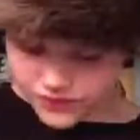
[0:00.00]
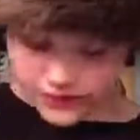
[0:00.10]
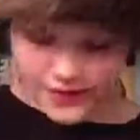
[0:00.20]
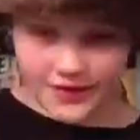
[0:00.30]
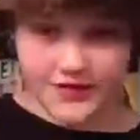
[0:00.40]

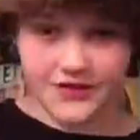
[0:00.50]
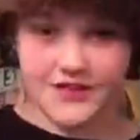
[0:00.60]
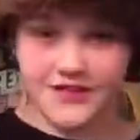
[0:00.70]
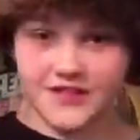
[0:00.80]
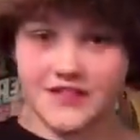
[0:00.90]

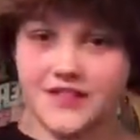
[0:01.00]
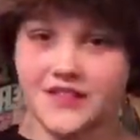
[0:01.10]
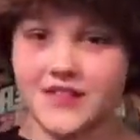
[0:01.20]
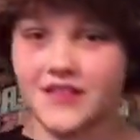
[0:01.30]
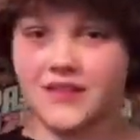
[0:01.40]

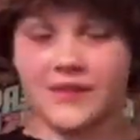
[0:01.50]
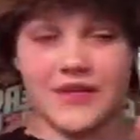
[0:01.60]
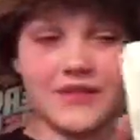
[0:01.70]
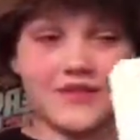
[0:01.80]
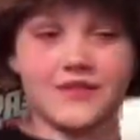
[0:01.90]
160
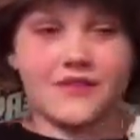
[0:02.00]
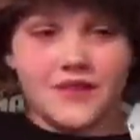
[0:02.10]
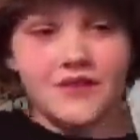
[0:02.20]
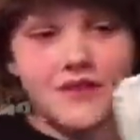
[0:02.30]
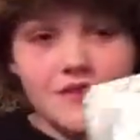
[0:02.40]
gigabytes.
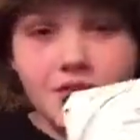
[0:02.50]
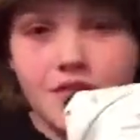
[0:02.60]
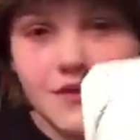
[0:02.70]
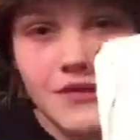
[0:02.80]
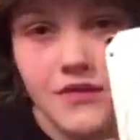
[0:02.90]

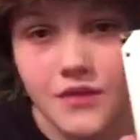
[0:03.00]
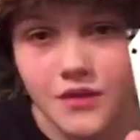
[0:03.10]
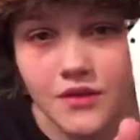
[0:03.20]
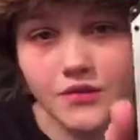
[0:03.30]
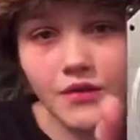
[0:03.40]

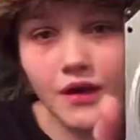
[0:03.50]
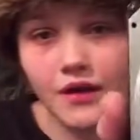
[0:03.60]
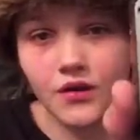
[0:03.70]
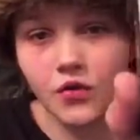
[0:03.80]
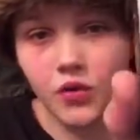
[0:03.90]
You
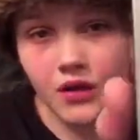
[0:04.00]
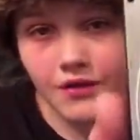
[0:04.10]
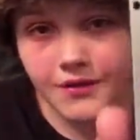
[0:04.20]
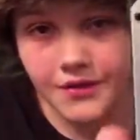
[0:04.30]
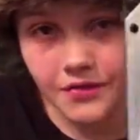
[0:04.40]
got
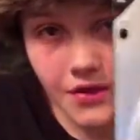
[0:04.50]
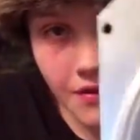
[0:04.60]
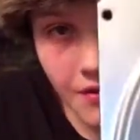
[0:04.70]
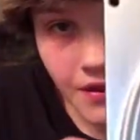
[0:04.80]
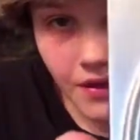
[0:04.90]
quality
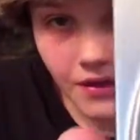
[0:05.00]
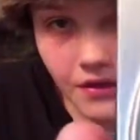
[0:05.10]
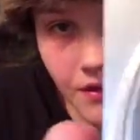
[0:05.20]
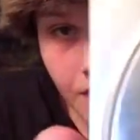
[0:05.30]
right there.